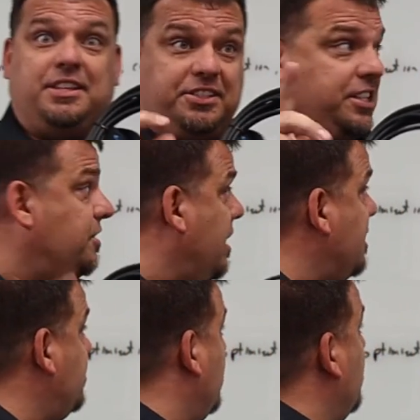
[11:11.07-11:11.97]
This either
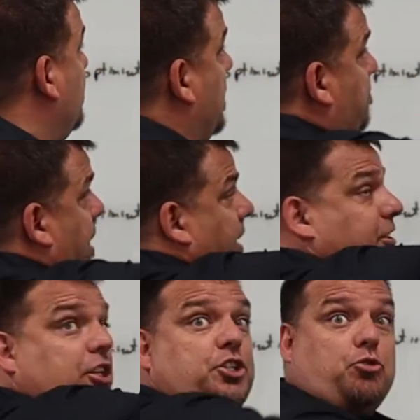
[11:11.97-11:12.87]
has to go to an
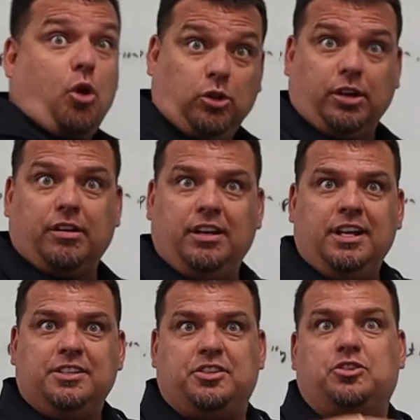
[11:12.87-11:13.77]
embedded controller
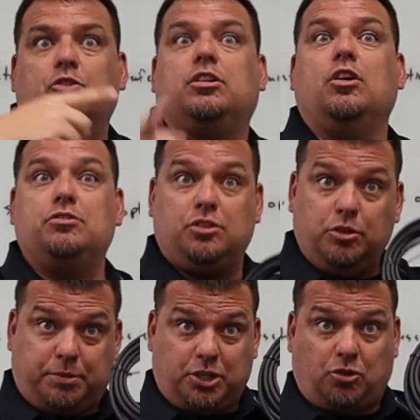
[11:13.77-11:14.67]
to do closed
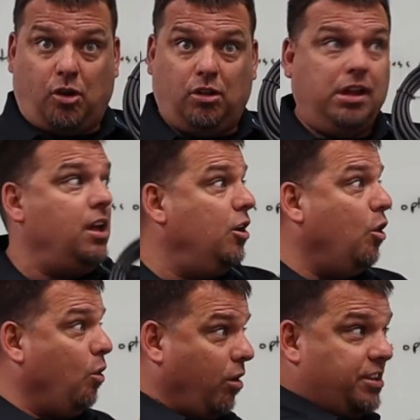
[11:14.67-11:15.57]
loop control
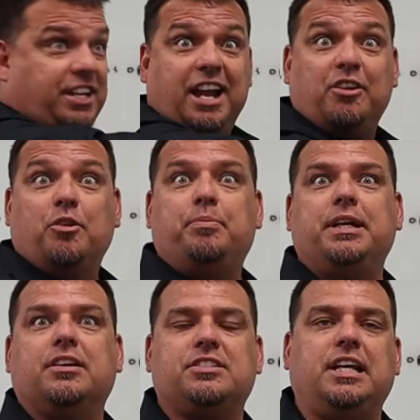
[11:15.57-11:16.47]
or it's got to go to a
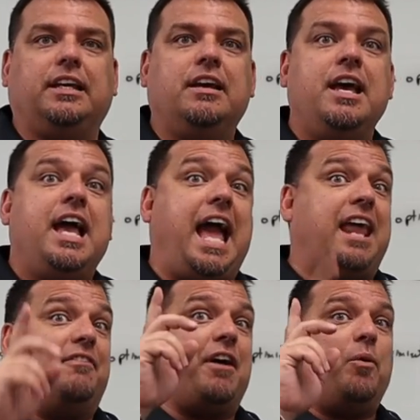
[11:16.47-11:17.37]
PLC.
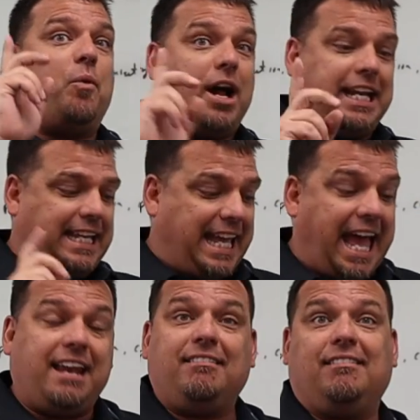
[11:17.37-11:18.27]
And if I want to
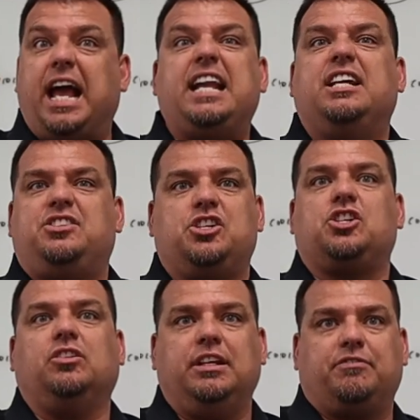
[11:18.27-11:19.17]
get any
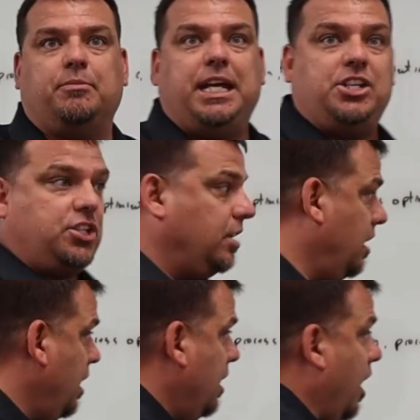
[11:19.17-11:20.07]
additional information
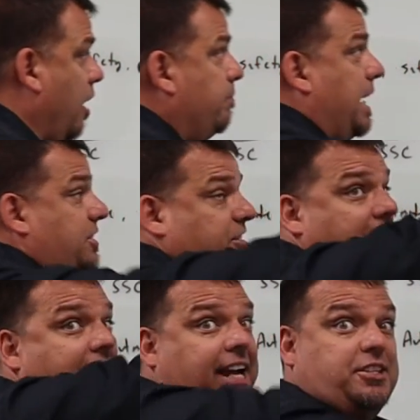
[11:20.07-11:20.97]
up my
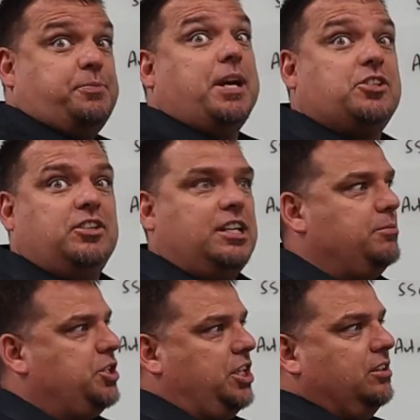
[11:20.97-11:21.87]
stack, especially into
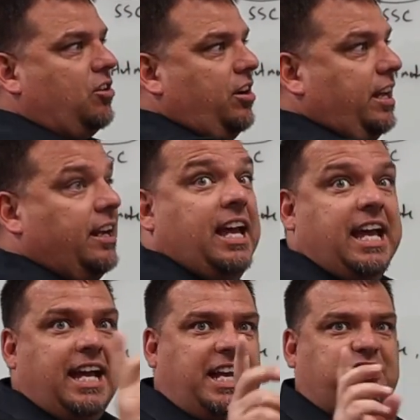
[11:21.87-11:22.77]
machine learning,
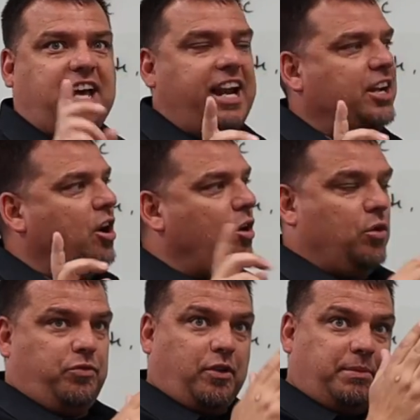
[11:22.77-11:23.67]
it's got to
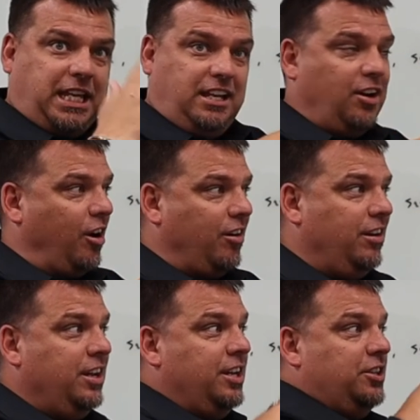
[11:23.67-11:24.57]
go from here
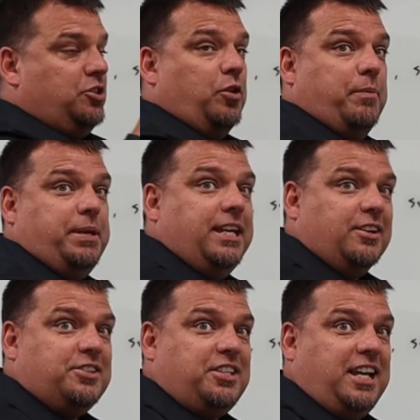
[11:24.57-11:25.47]
to a
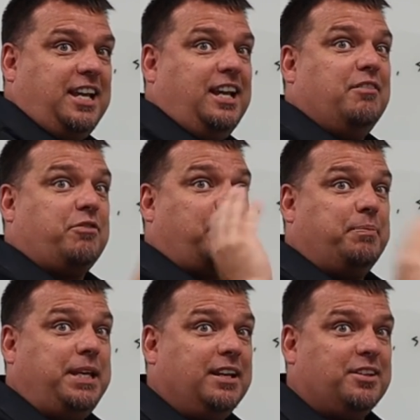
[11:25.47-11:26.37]
PLC, from a
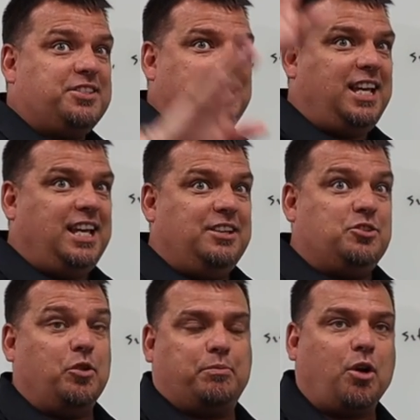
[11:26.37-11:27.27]
PLC
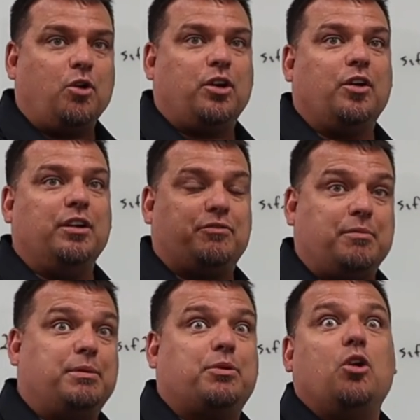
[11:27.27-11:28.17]
to a broker, and
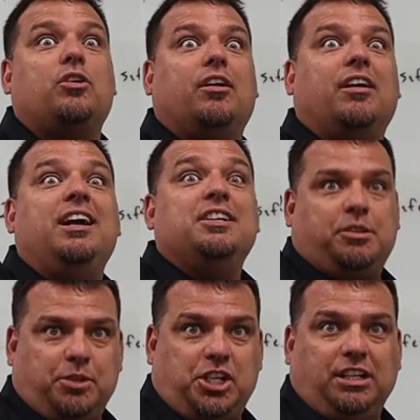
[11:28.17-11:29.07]
from a broker
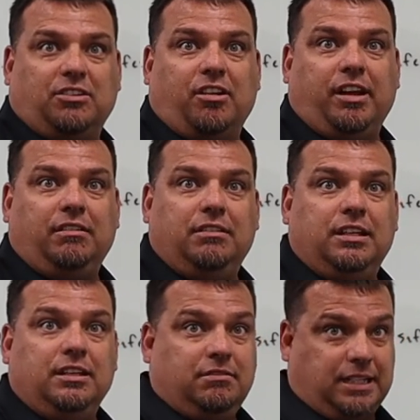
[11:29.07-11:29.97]
to machine learning.
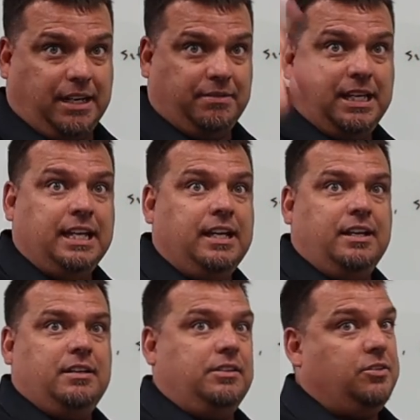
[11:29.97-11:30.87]
Okay?
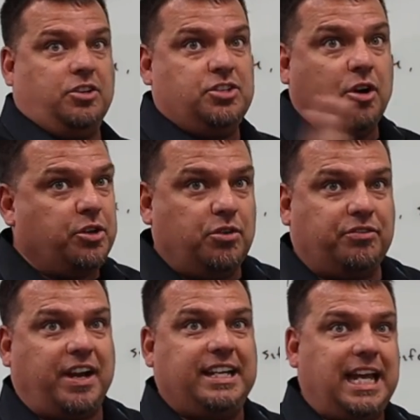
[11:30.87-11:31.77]
There's no
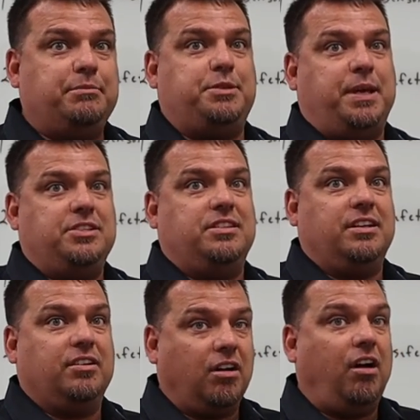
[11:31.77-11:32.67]
unified namespace in
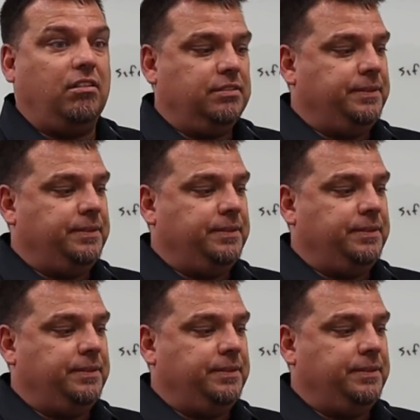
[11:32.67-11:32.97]
there at all.